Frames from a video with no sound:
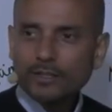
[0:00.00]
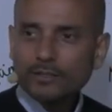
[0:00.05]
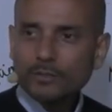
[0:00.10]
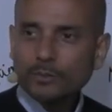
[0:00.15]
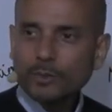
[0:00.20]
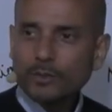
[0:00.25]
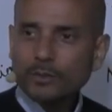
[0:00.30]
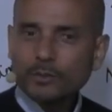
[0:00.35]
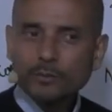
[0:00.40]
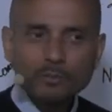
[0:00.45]
Do
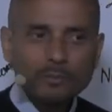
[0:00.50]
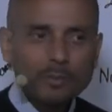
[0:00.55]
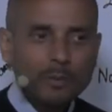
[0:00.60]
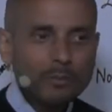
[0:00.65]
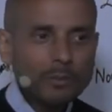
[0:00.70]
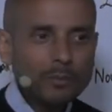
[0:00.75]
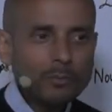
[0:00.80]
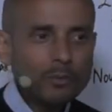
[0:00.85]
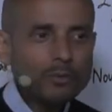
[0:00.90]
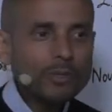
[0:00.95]
you
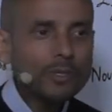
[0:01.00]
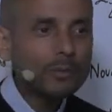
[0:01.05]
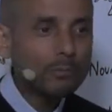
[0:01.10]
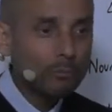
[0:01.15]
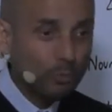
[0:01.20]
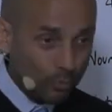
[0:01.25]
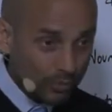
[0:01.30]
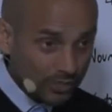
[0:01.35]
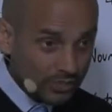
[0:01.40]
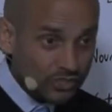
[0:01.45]
remember the
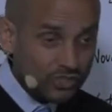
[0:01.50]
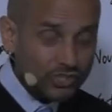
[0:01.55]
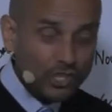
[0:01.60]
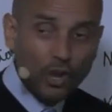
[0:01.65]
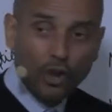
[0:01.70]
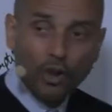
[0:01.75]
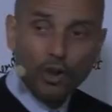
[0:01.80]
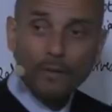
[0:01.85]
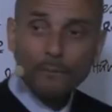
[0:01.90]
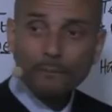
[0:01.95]
Morning
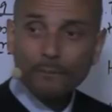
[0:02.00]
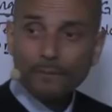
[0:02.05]
Star?